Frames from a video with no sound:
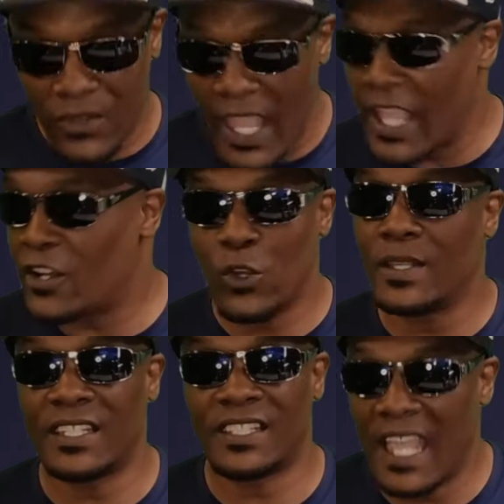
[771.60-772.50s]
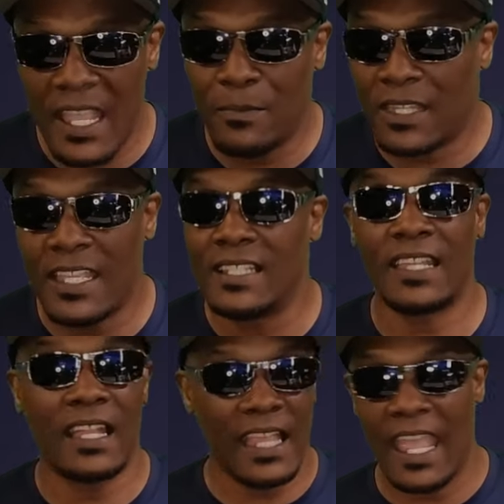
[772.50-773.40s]
they are doing the same
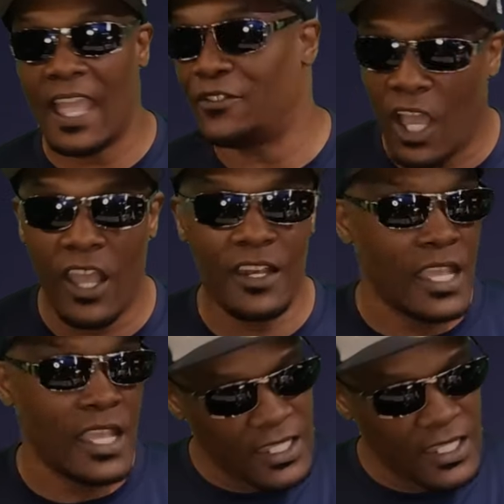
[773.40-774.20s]
things that they have done